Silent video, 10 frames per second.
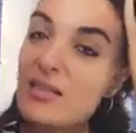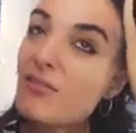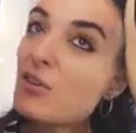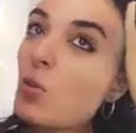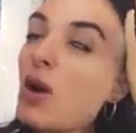
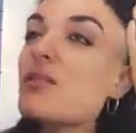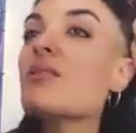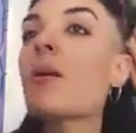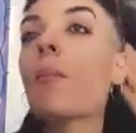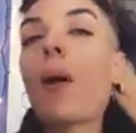if it
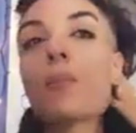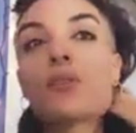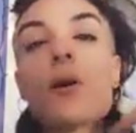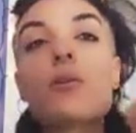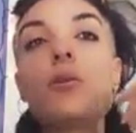was some pop
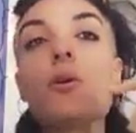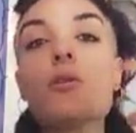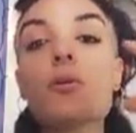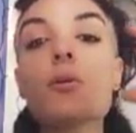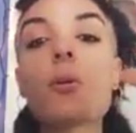song you
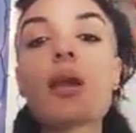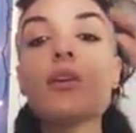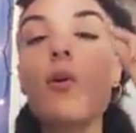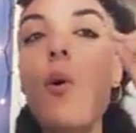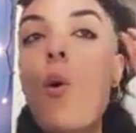heard through the
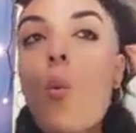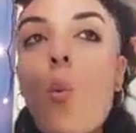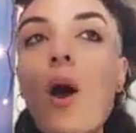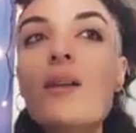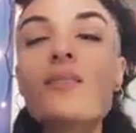radio.
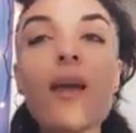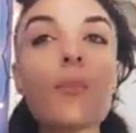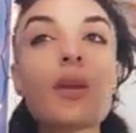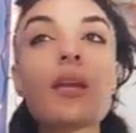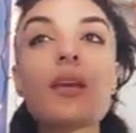What is
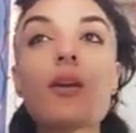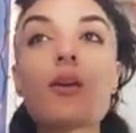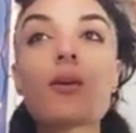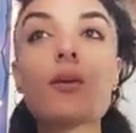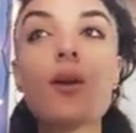happening
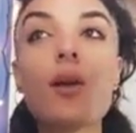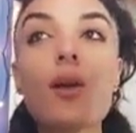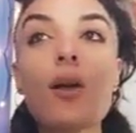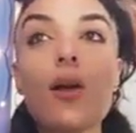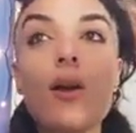here? Mm
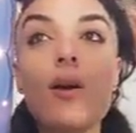-hmm.